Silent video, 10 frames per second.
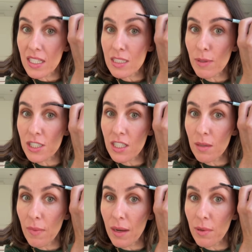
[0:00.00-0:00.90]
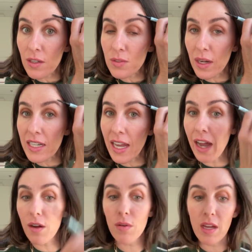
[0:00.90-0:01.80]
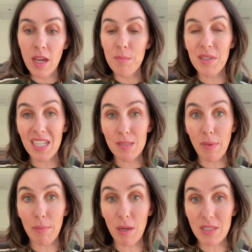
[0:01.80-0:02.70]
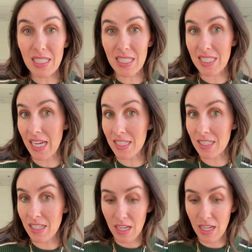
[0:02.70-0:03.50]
especially on my brows right now, because my brows need a tint.